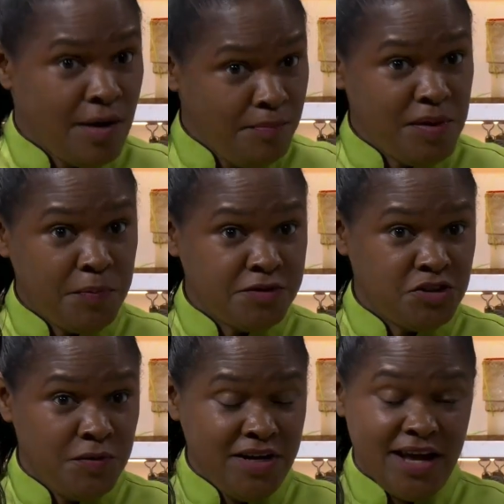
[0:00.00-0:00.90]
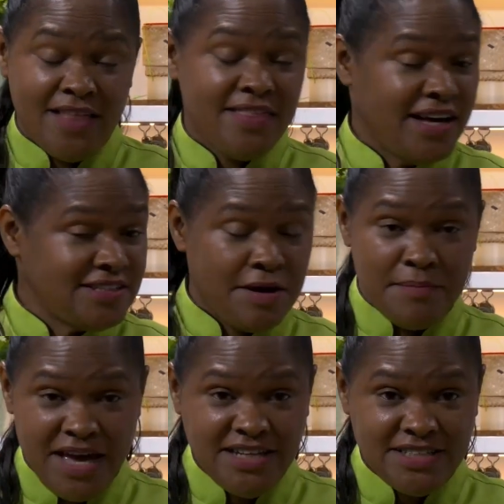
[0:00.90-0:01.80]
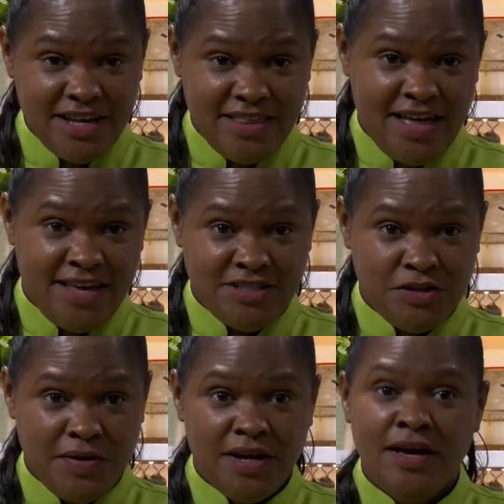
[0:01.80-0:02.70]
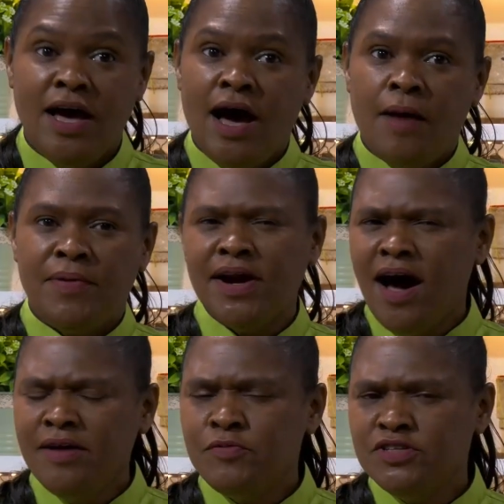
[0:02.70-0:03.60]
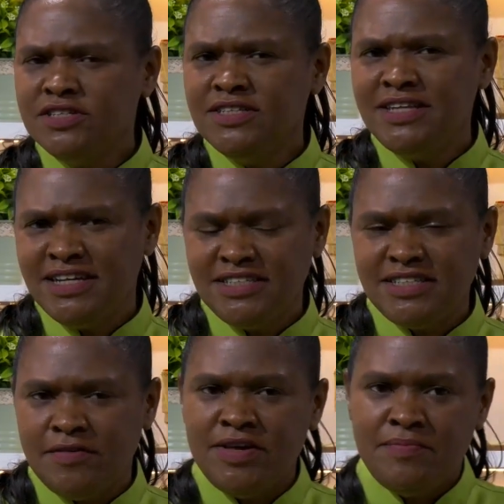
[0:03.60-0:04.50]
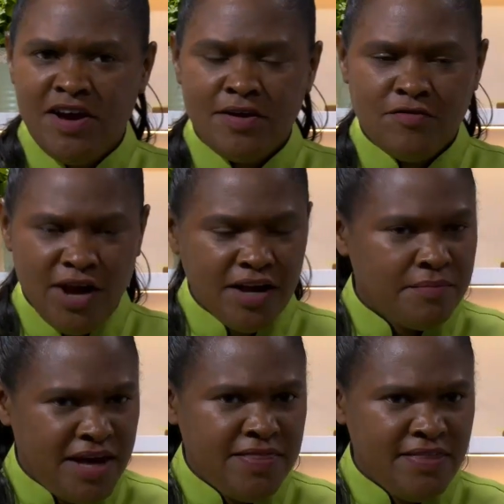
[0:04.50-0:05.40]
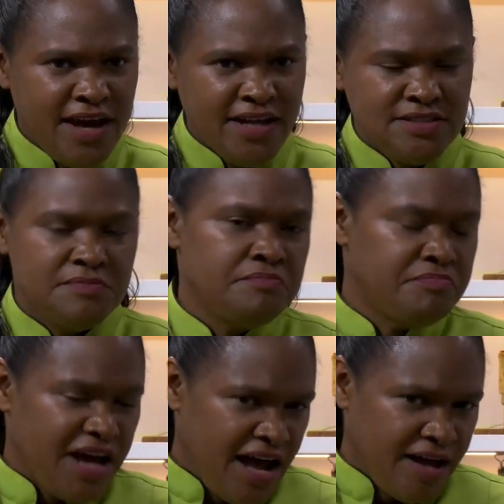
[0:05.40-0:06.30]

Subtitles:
Some people do it, amazing that they do it, but I wouldn't necessarily recommend that.